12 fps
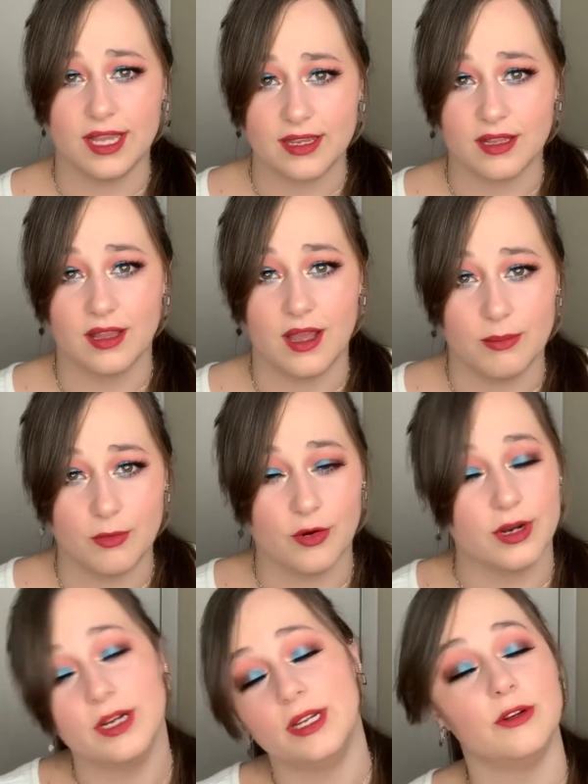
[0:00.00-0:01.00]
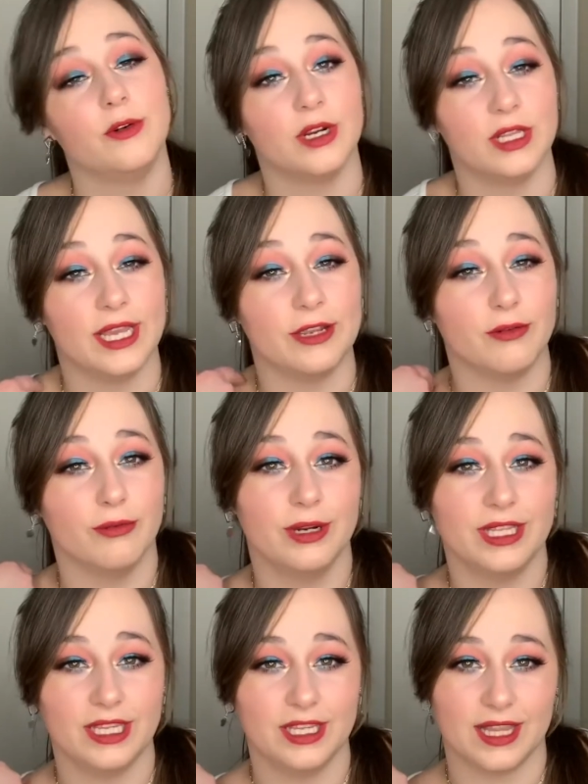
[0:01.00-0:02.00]
a lot more, or like
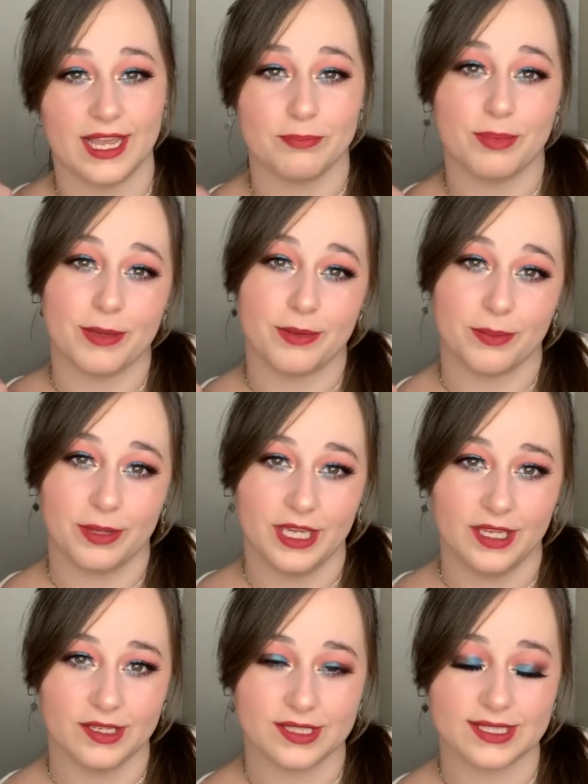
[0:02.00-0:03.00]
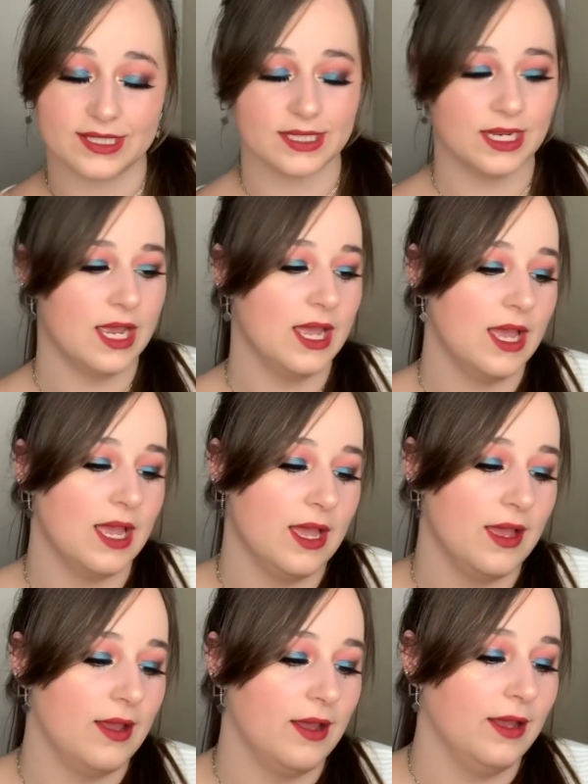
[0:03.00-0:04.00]
really light baby pinks,
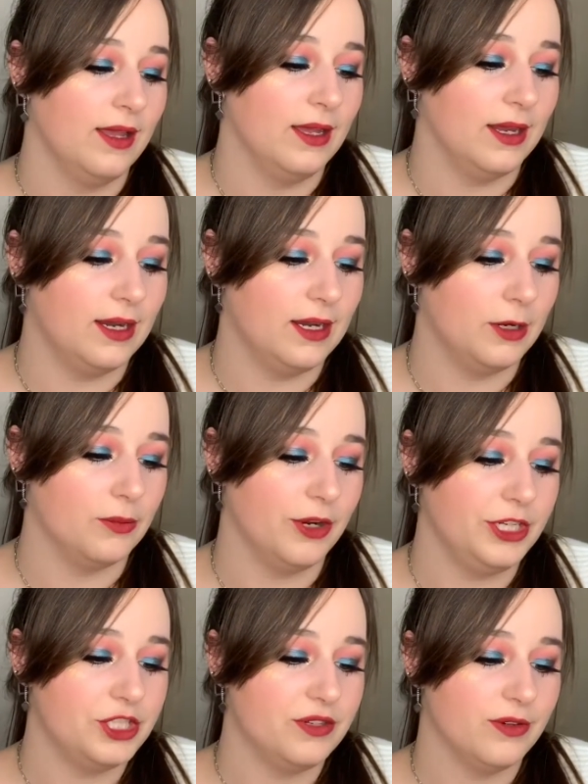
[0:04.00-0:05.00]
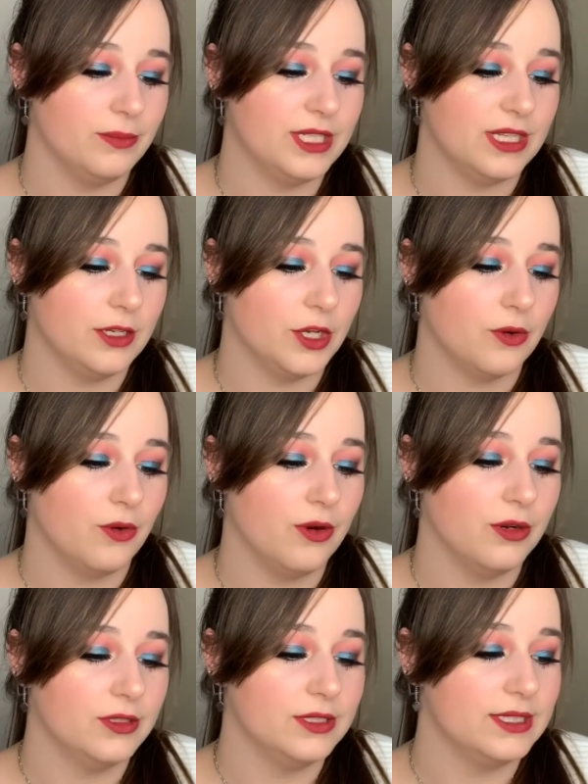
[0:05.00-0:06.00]
ranging from delicate
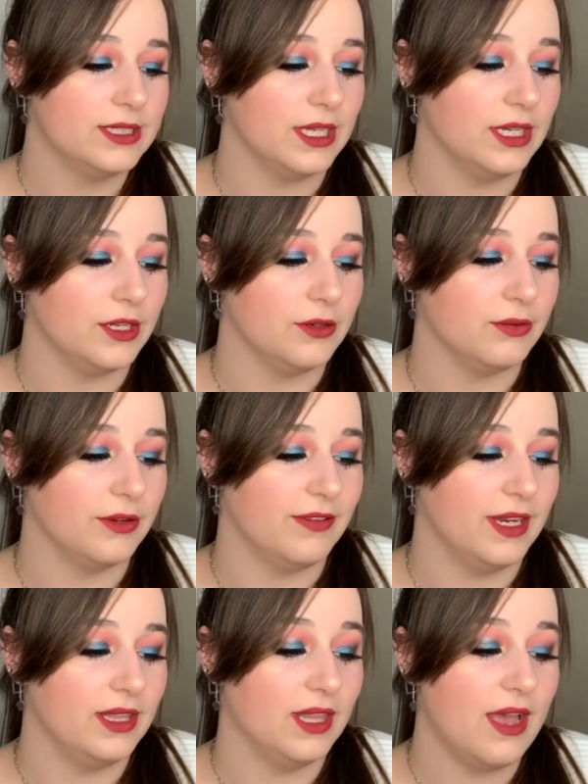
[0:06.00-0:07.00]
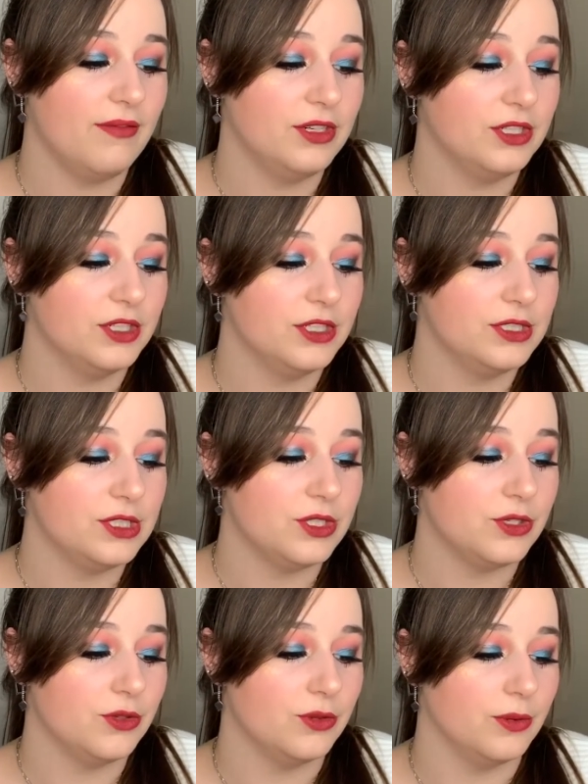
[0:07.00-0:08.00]
corals and refined lavenders
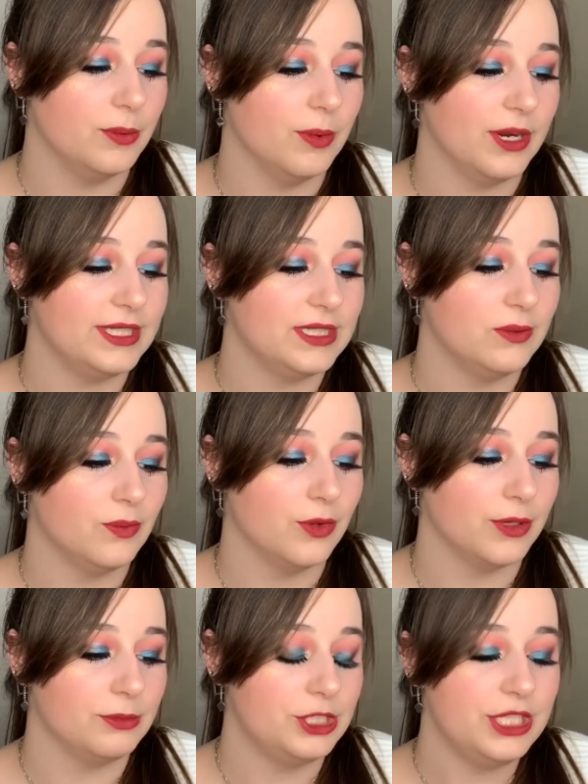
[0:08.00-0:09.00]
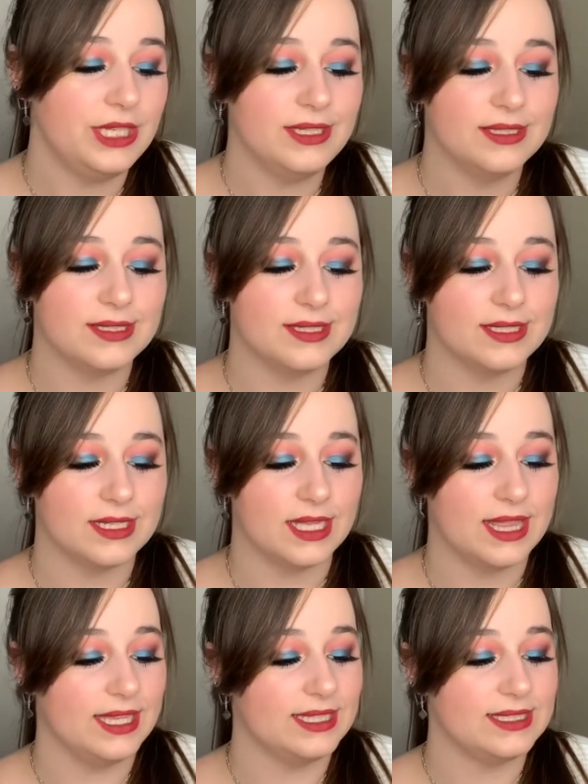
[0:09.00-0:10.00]
to brazen warm cheeks.
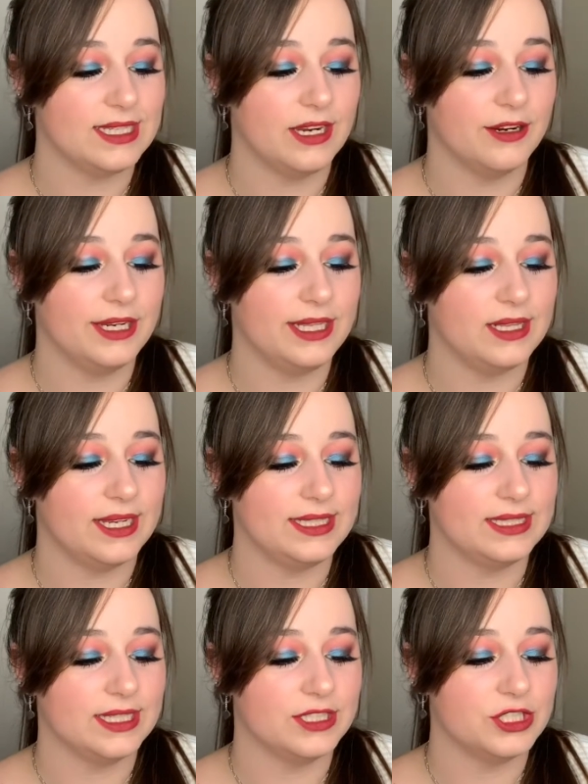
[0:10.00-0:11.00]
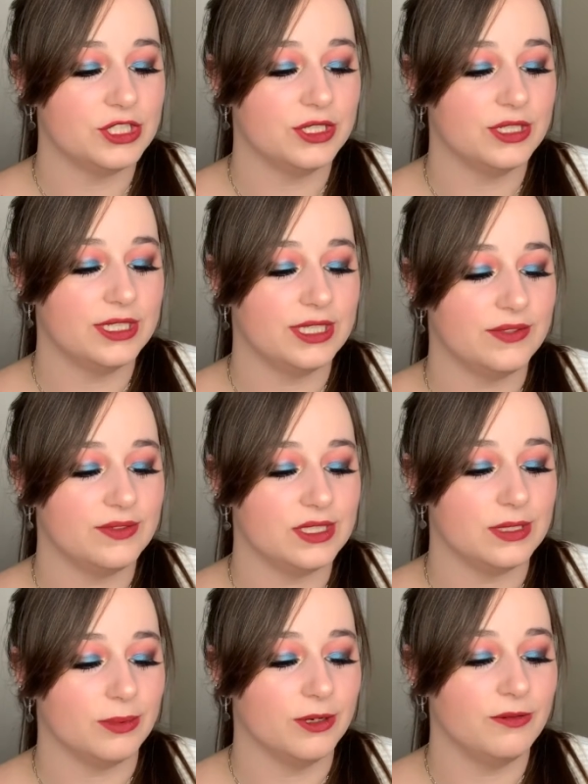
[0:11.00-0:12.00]
This airy light texture gives the
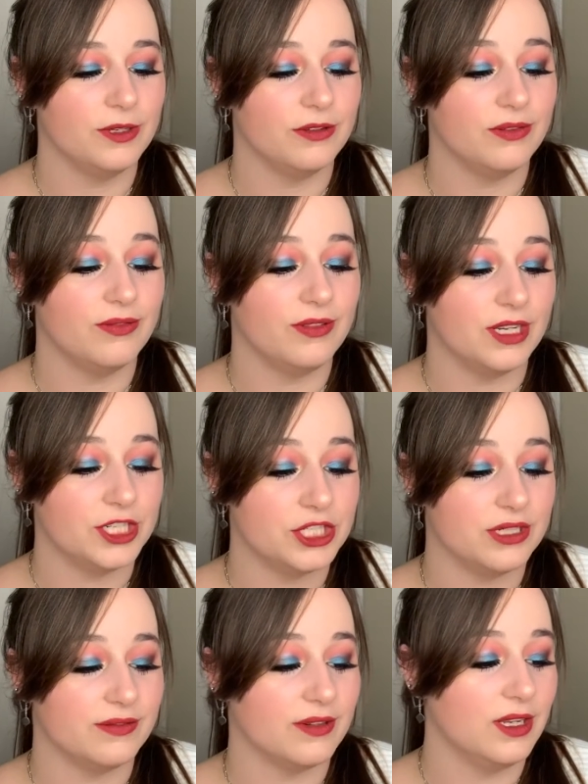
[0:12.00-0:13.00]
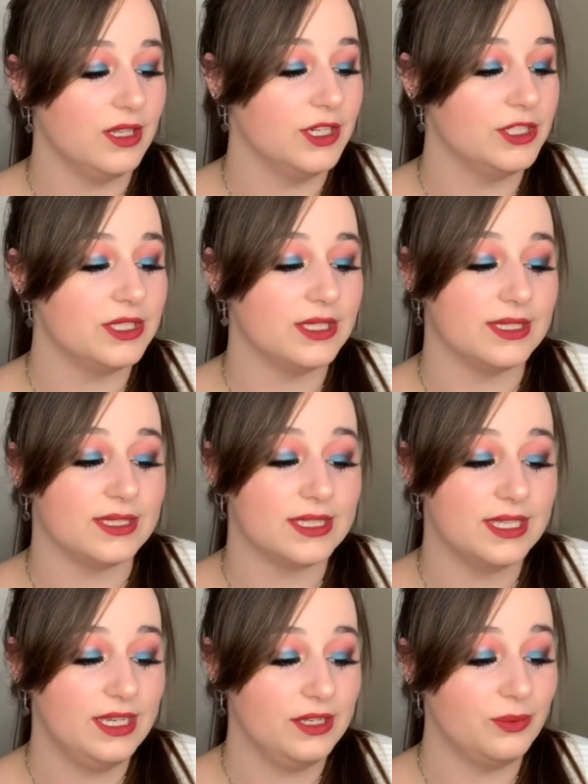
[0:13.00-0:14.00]
perfect flush of color to the
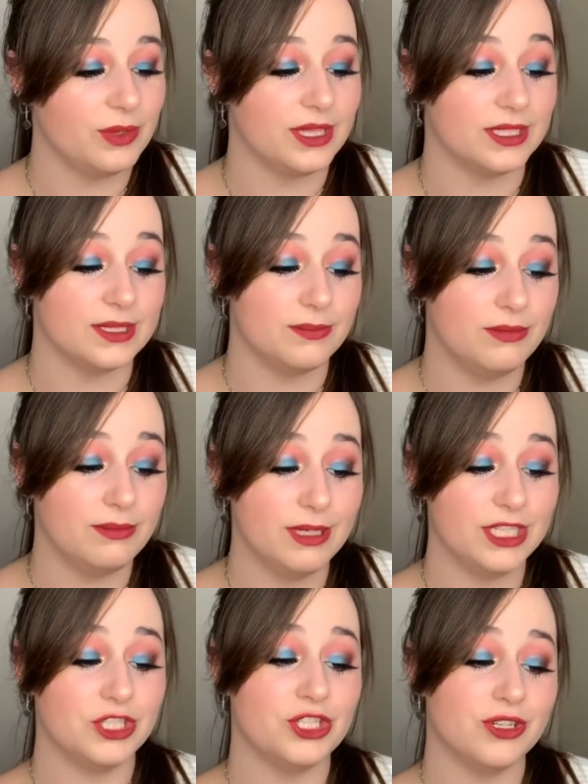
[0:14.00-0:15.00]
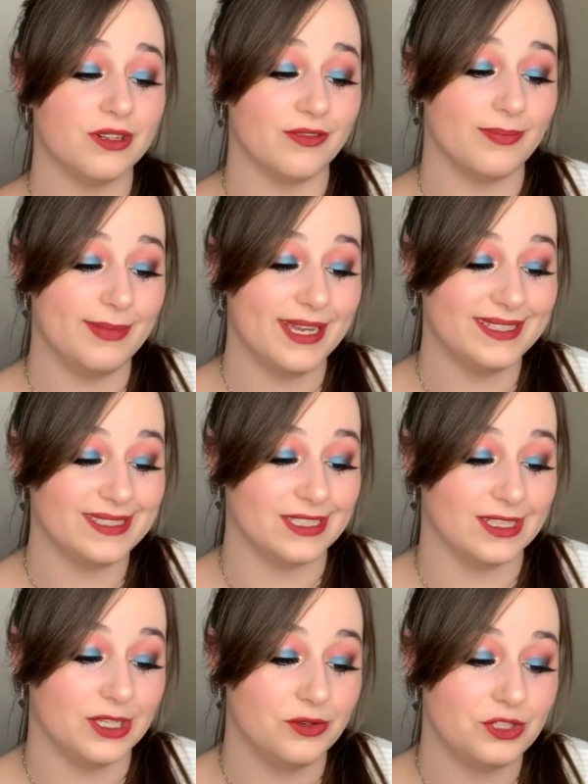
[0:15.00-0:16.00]
skin with its mixture of mattes and
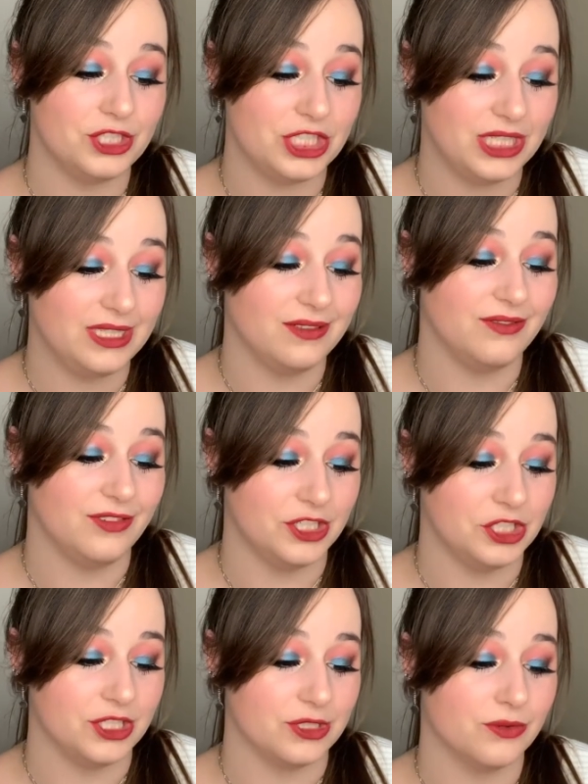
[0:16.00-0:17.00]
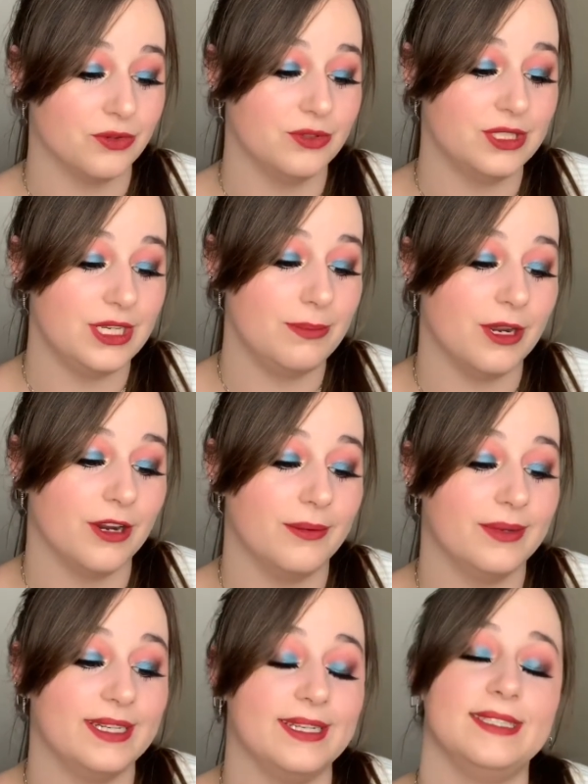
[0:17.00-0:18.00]
low sheen finishes, cruelty,
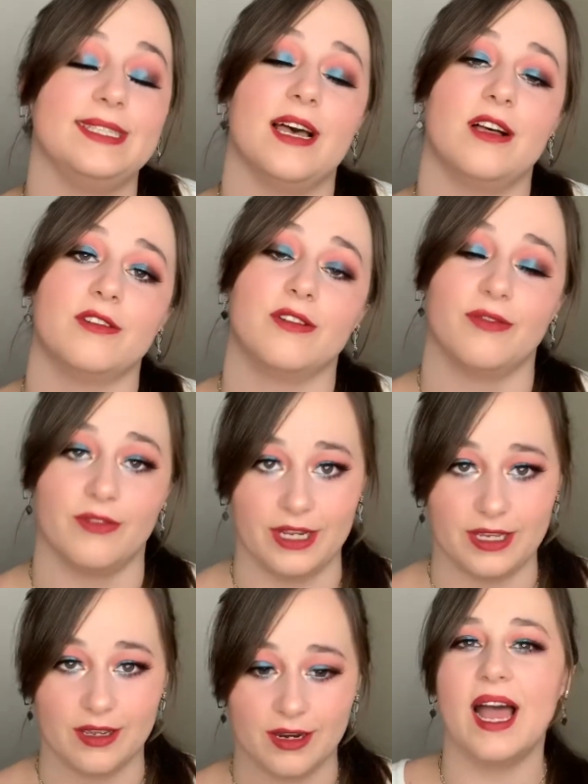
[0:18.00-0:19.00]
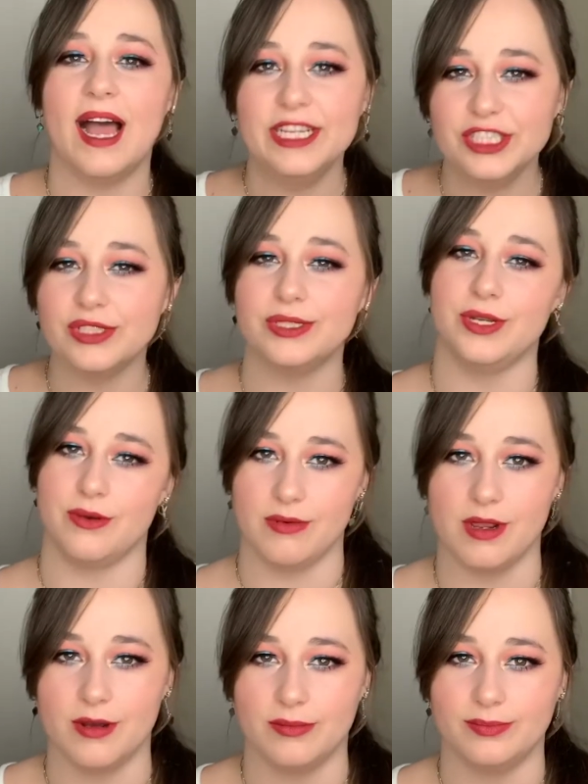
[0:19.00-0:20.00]
paraben, and talc free. I just don't
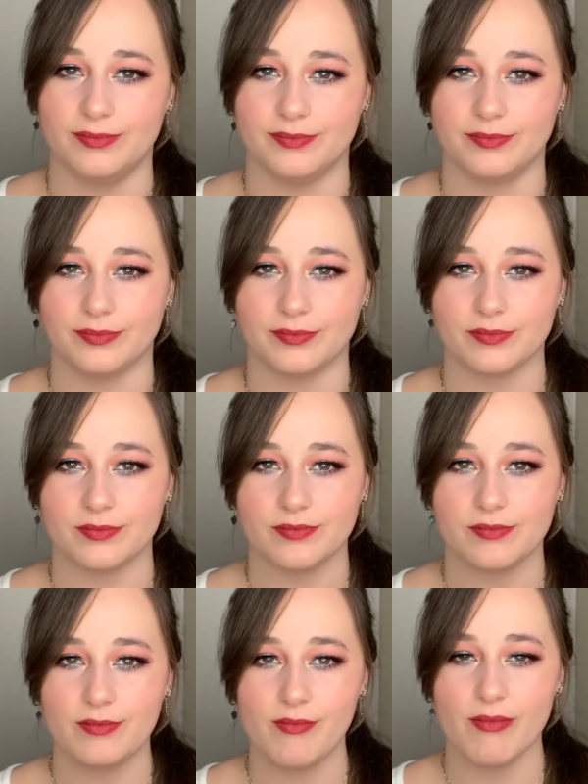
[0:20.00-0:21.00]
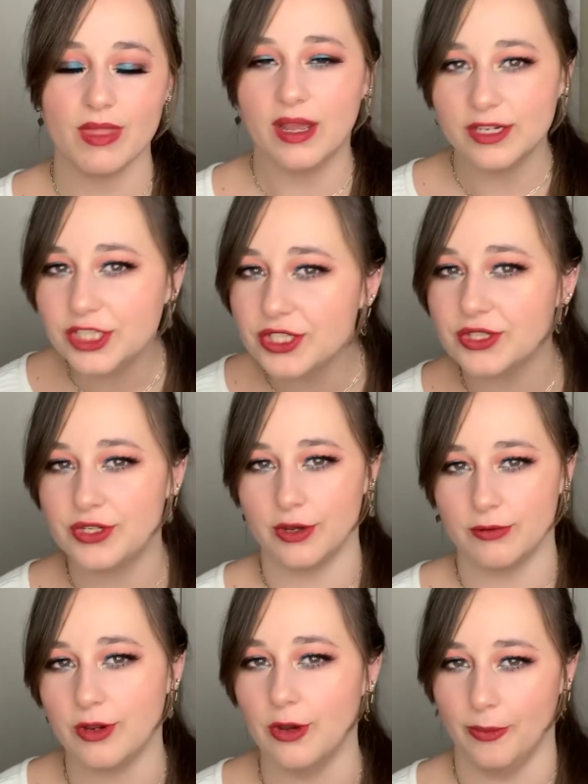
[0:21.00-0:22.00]
know. I just
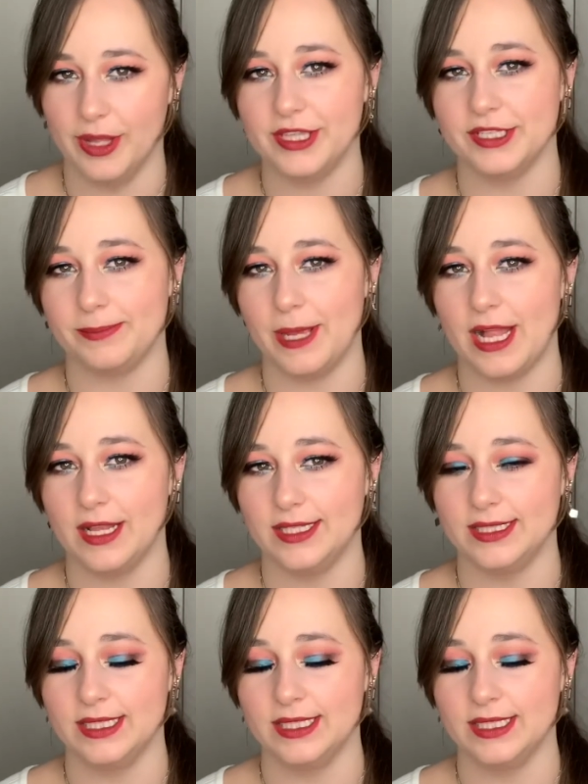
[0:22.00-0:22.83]
don't know about this palette.